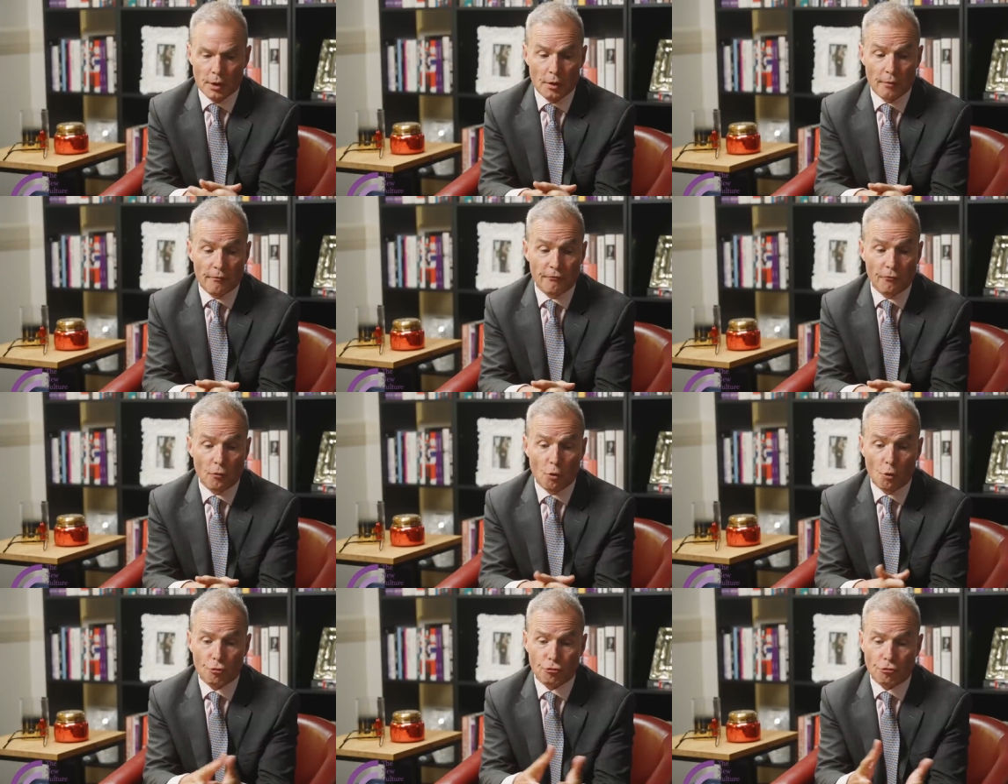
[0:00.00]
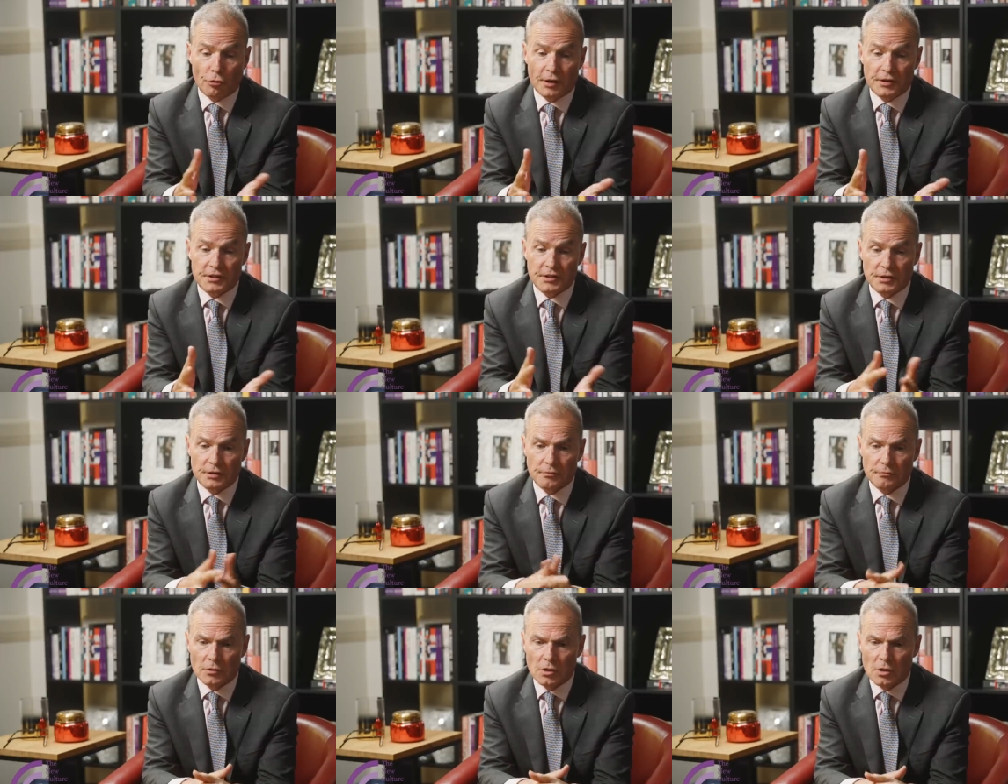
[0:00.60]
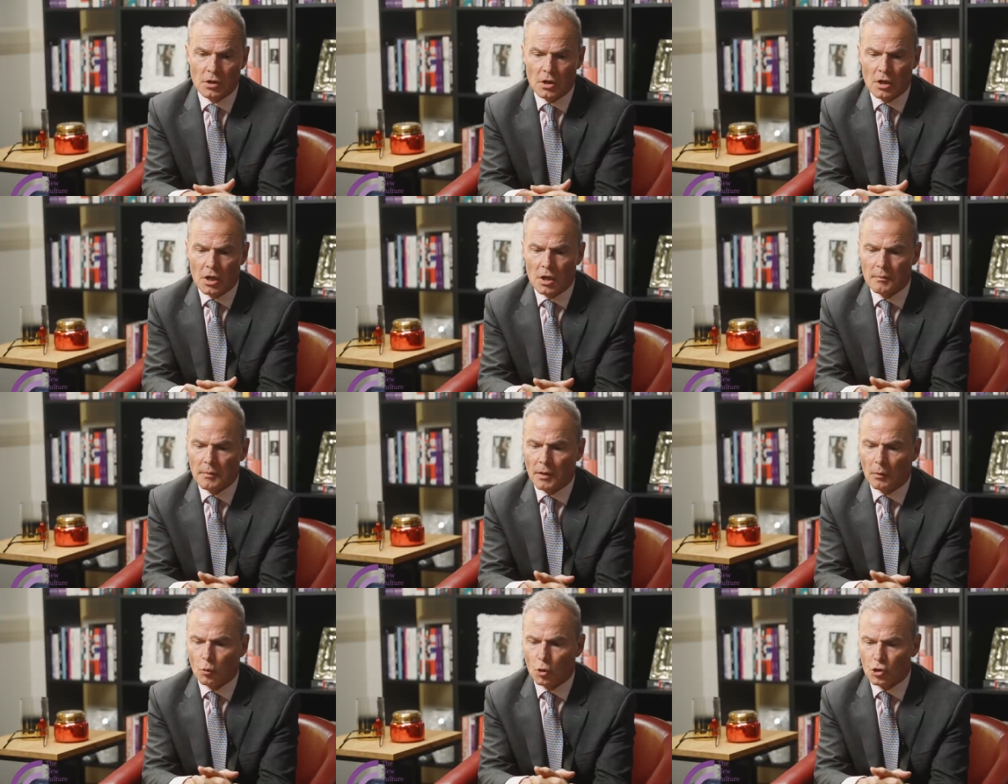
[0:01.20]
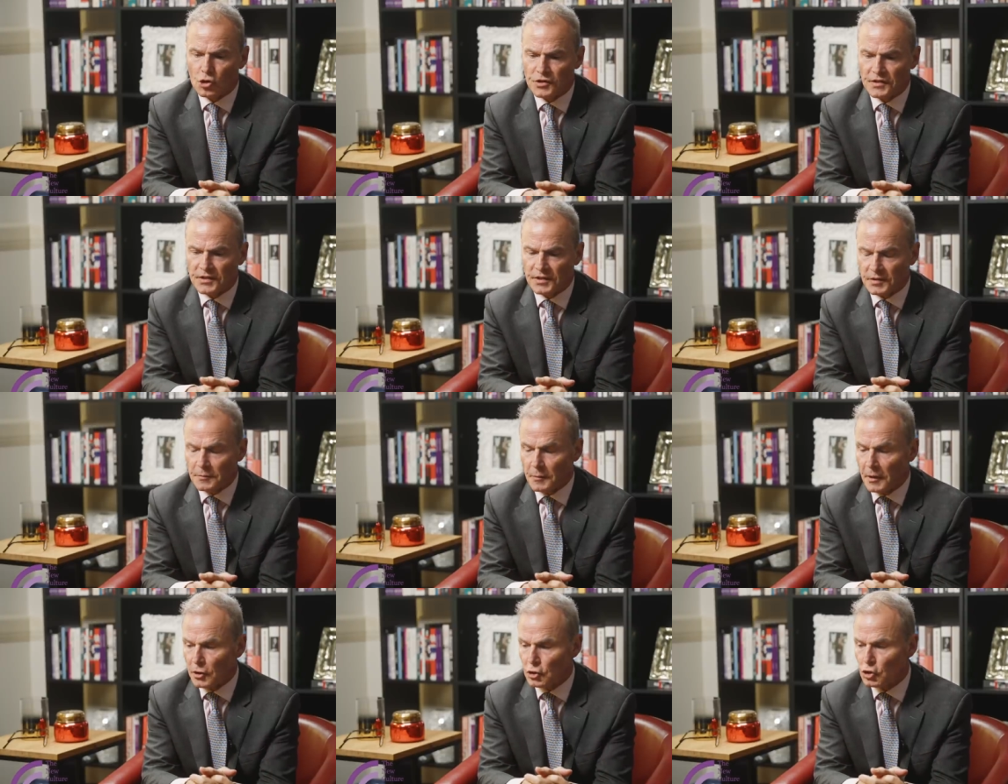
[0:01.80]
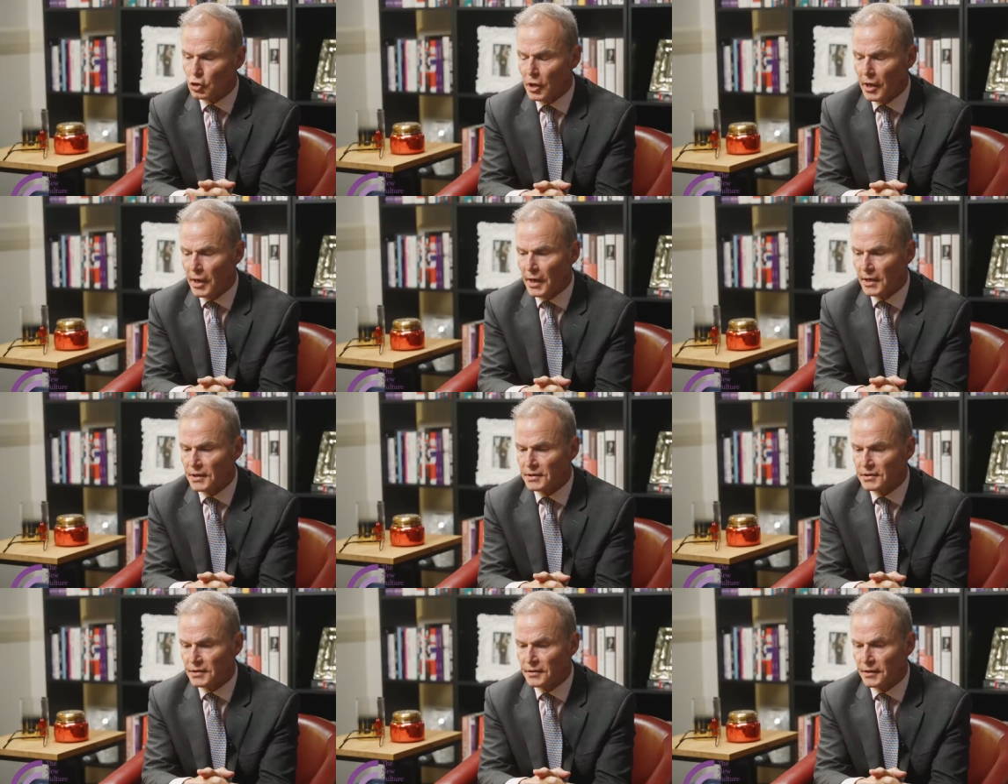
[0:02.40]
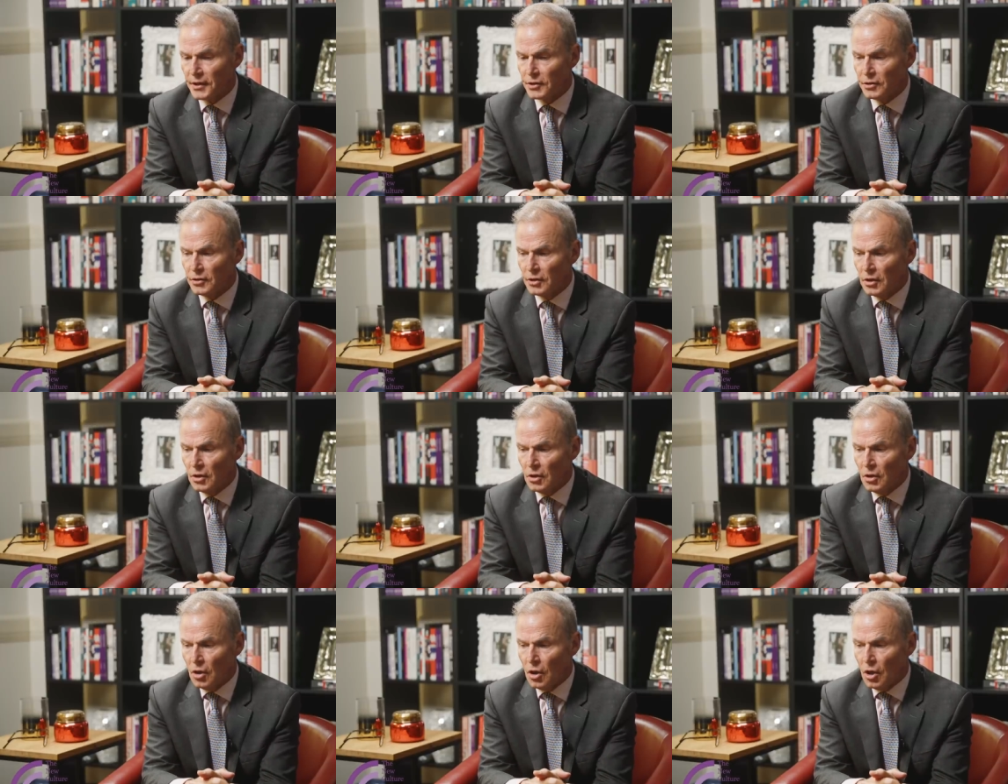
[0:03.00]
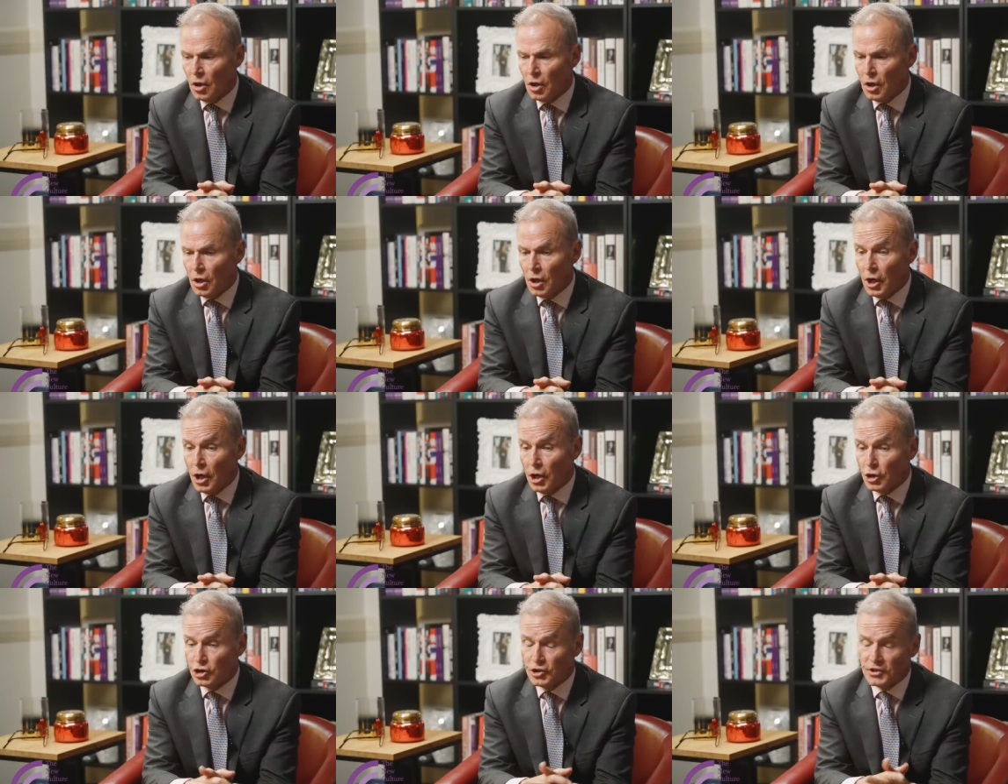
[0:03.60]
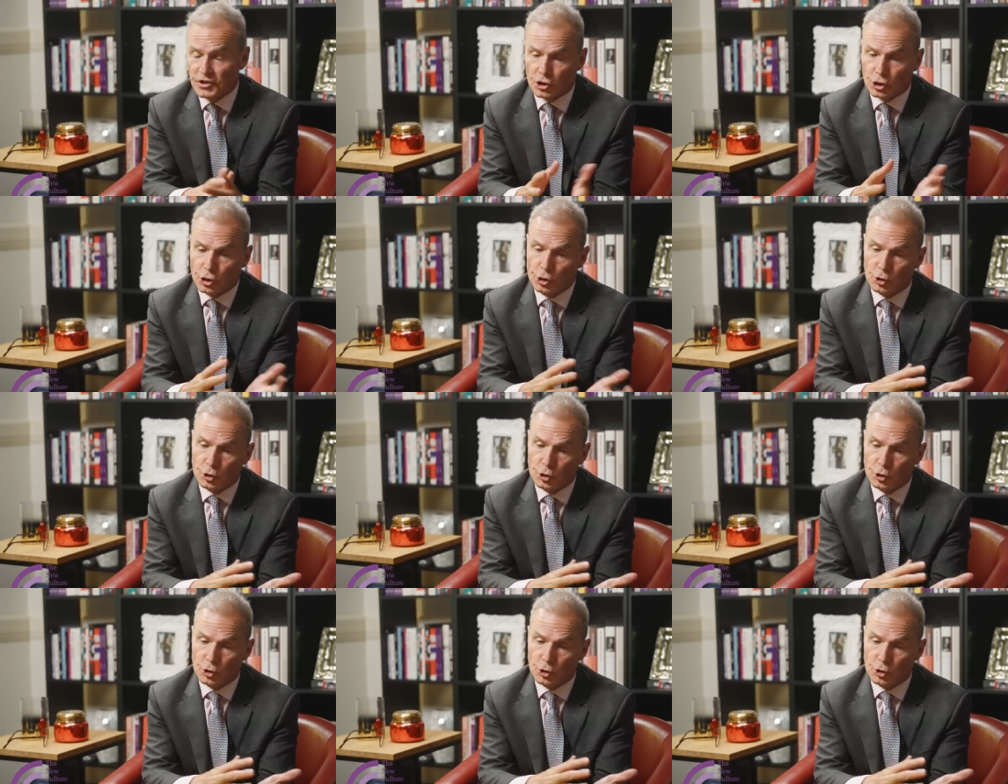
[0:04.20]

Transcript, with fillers: forthright about what she says about trans, and then she's